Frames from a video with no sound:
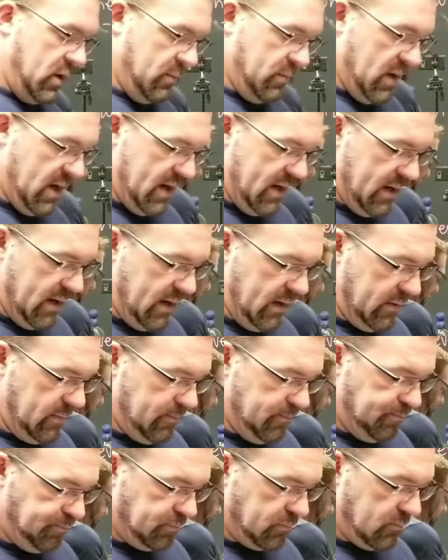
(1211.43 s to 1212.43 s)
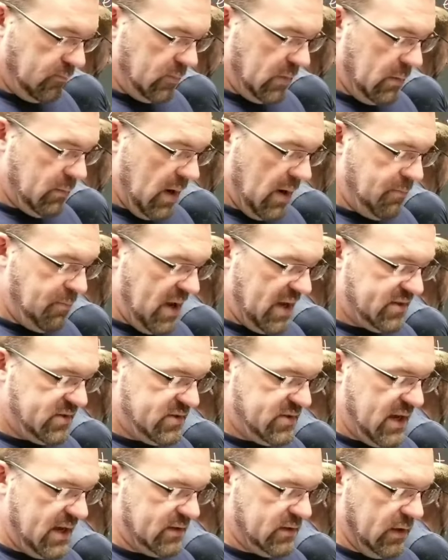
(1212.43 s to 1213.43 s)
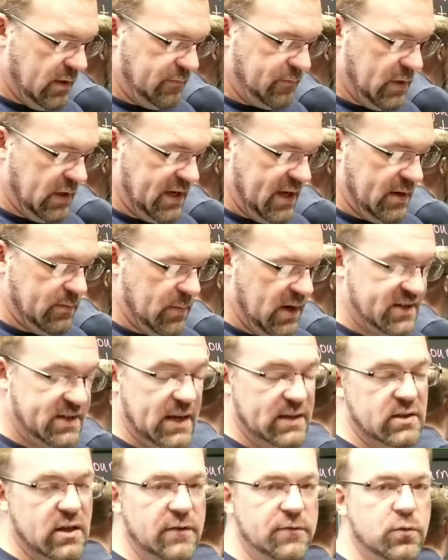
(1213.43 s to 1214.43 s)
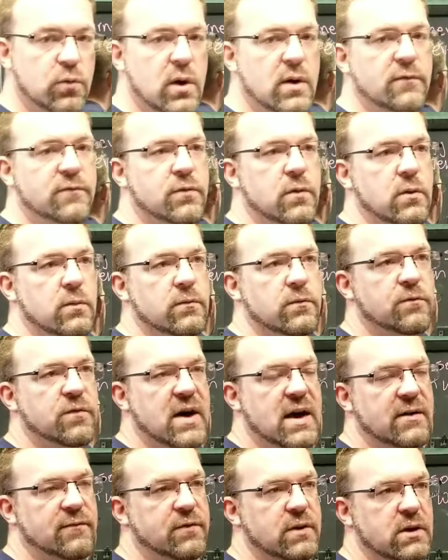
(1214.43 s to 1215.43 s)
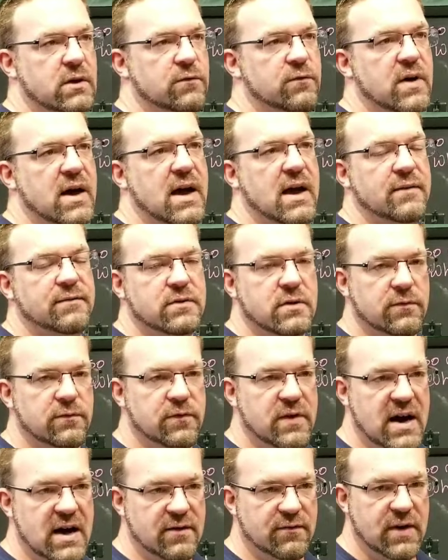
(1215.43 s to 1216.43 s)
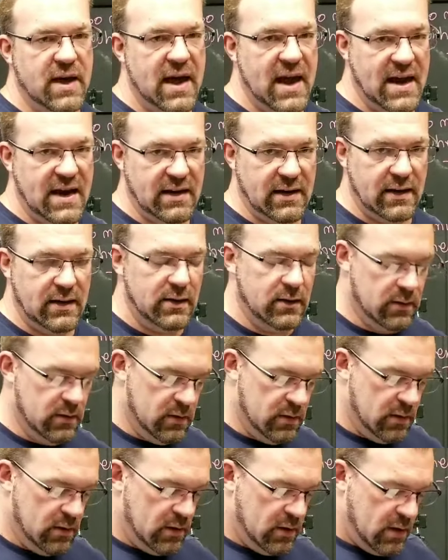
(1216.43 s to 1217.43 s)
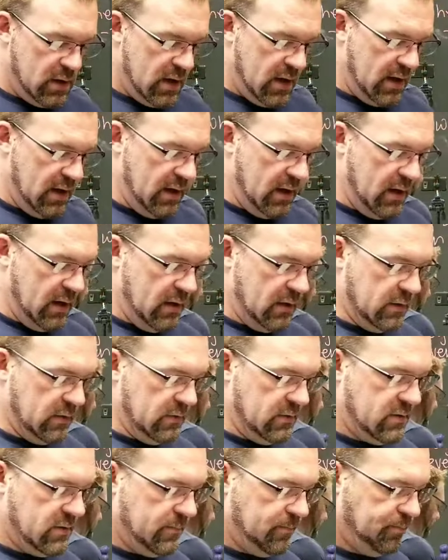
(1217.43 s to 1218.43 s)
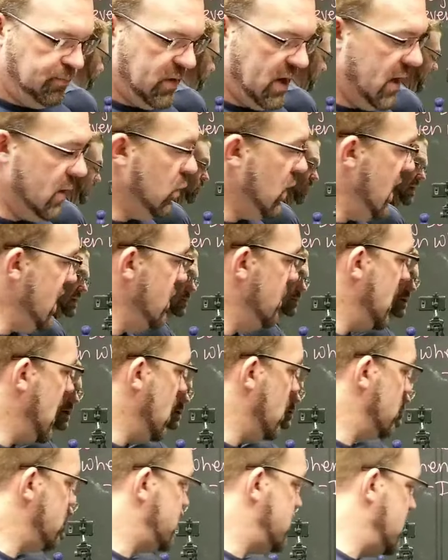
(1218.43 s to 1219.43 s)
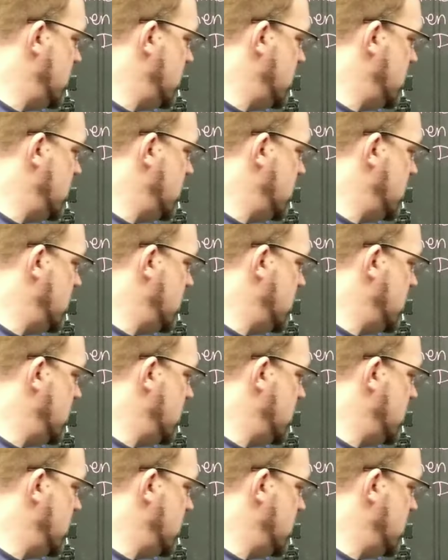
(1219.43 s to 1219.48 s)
my best deadlift, again, my deadlift went from 555 to 580, and I weighed about